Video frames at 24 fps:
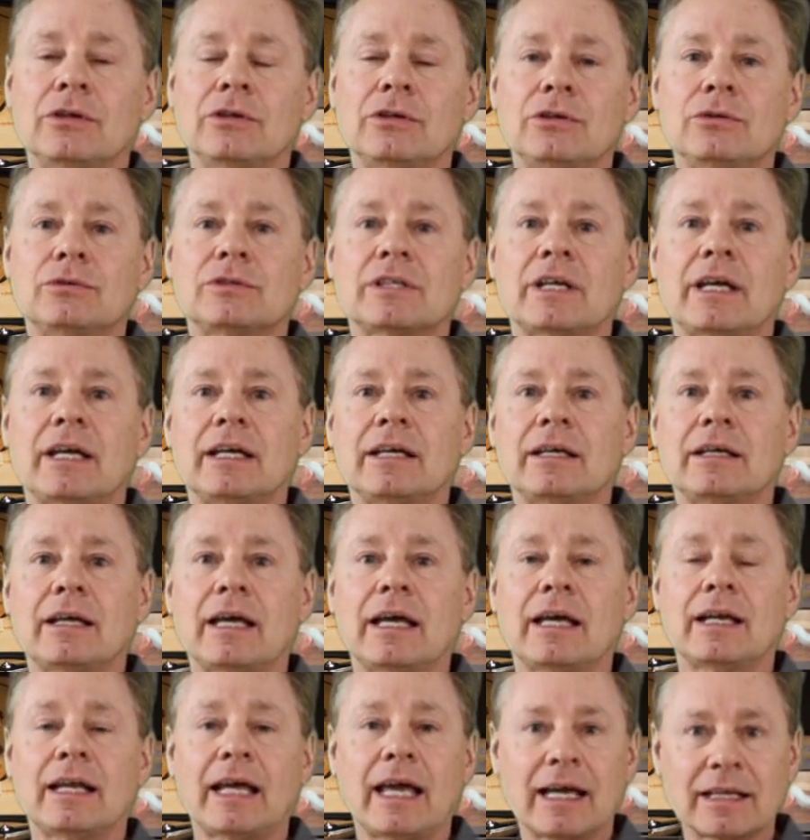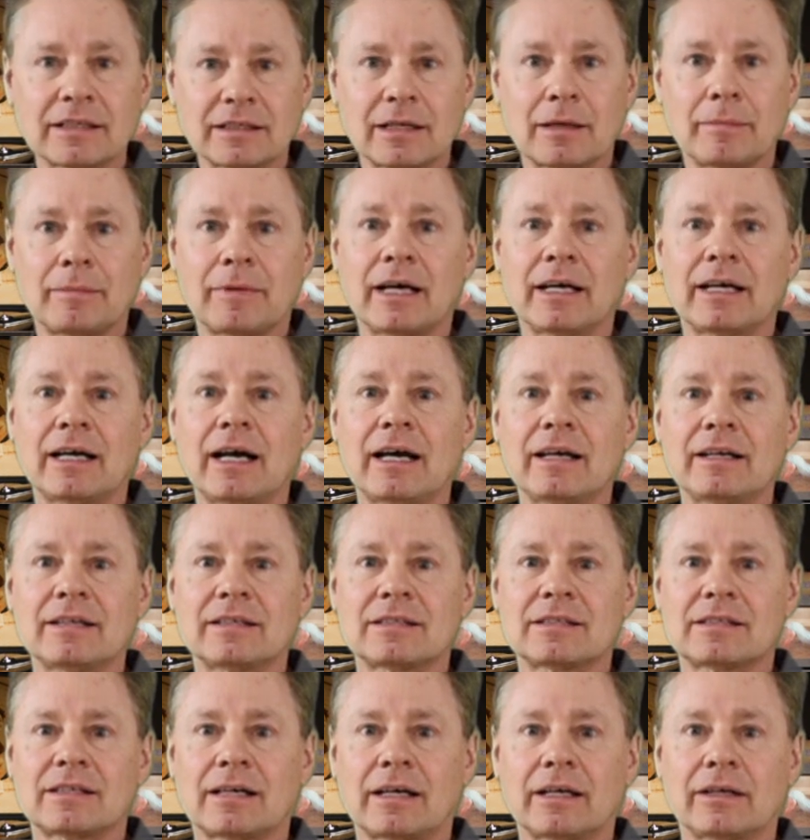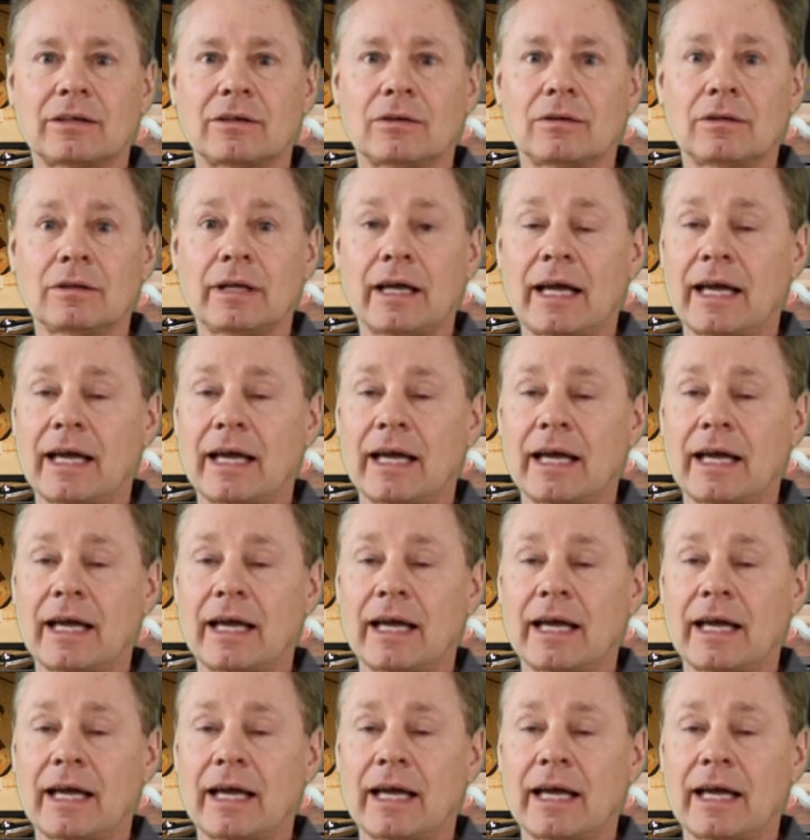you take an antibiotic cycle,